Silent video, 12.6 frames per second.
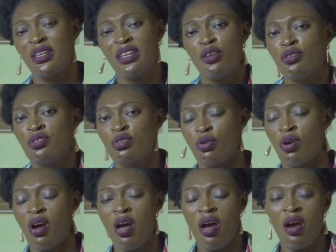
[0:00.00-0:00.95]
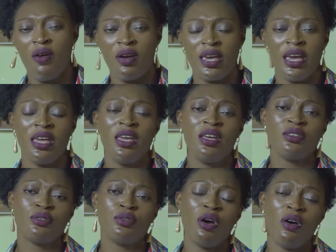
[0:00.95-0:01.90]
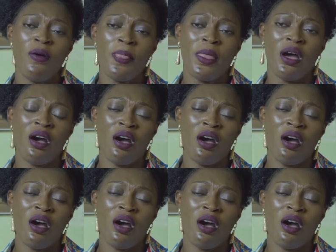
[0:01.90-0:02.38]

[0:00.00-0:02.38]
they don't joke. Okay, so